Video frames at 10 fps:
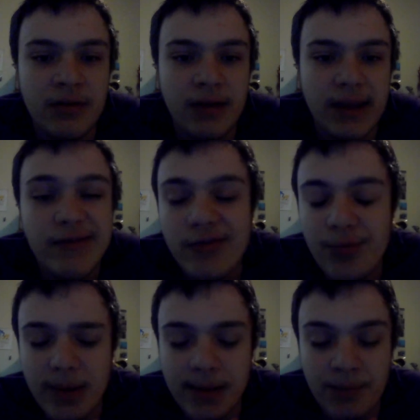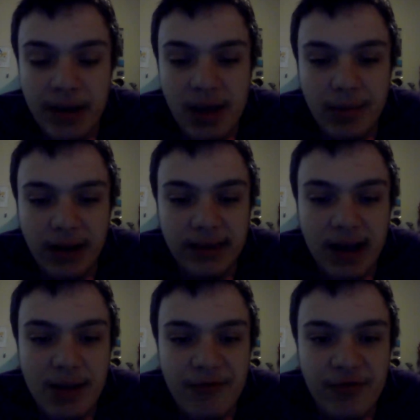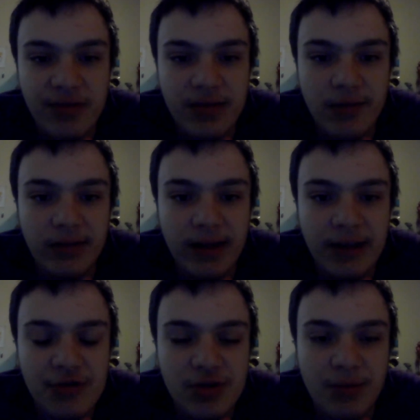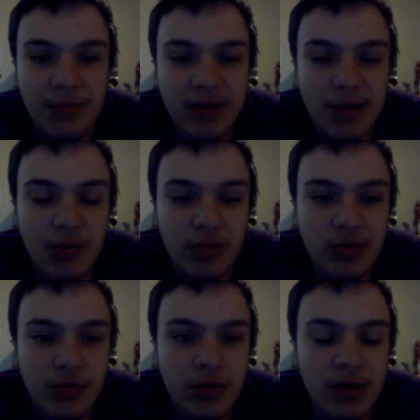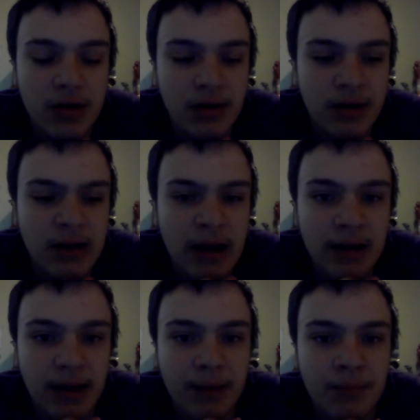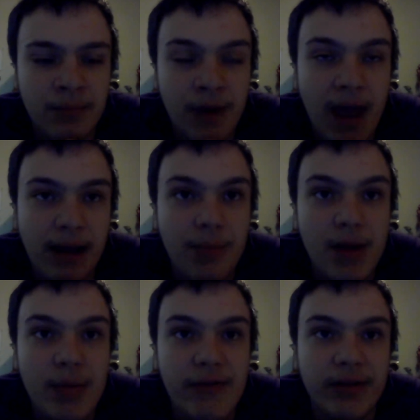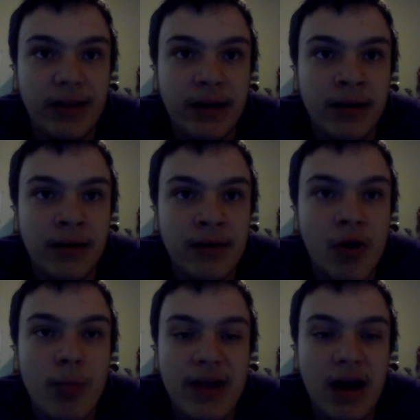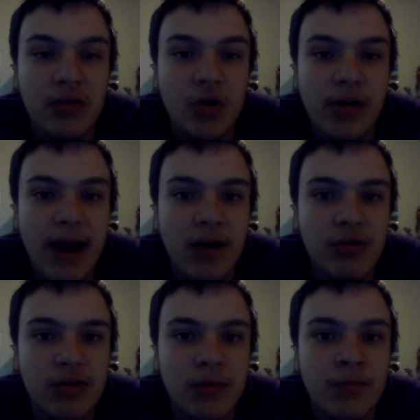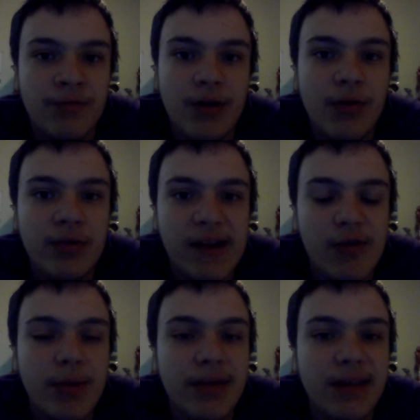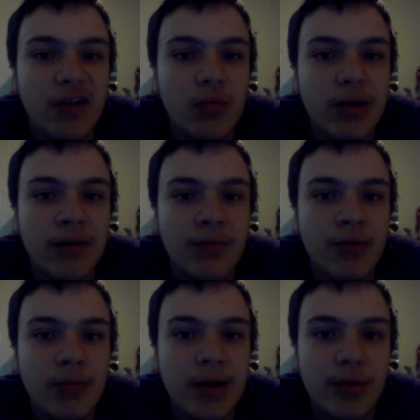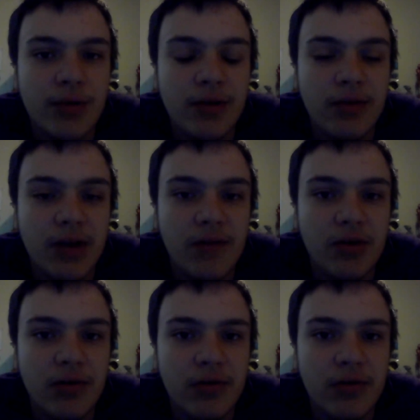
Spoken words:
Like, even if we became, like, a type 3 civilization and was able to, like, heck, maybe even like go beyond our galaxy, there will never be things we will be able to discover